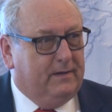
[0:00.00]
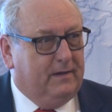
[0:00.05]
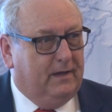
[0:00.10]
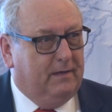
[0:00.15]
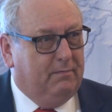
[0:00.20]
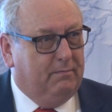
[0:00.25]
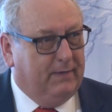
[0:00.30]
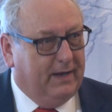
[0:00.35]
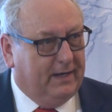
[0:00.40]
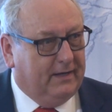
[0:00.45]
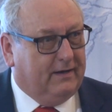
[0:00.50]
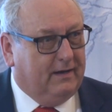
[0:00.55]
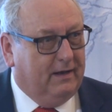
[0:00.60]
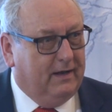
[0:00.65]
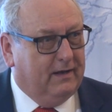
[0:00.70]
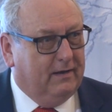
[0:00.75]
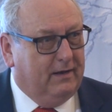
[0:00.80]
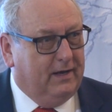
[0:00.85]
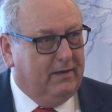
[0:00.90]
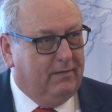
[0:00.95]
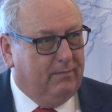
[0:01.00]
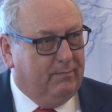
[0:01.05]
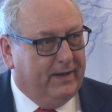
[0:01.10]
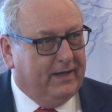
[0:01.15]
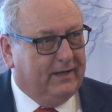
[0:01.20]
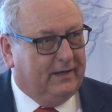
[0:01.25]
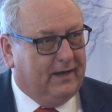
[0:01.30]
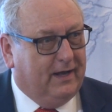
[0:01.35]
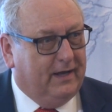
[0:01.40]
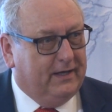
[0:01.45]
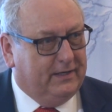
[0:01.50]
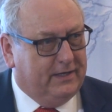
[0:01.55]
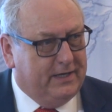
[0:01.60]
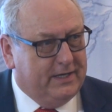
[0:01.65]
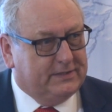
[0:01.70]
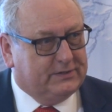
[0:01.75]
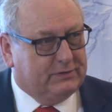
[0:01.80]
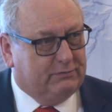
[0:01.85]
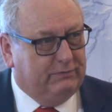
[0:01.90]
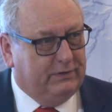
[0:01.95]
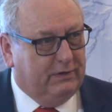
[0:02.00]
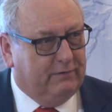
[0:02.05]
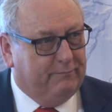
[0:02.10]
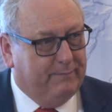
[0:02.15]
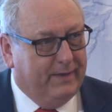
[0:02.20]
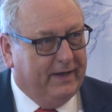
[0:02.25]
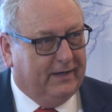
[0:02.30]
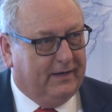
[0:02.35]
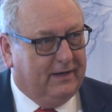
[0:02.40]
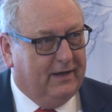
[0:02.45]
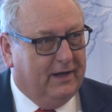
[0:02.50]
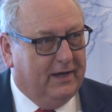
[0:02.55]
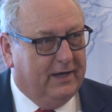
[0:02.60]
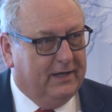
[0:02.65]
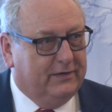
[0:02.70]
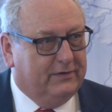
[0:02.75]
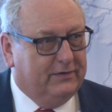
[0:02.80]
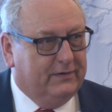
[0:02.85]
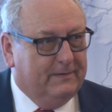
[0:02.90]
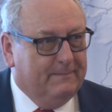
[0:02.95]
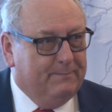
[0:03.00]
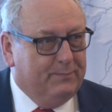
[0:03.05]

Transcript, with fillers: in mankind, in the mankind, in history of mankind,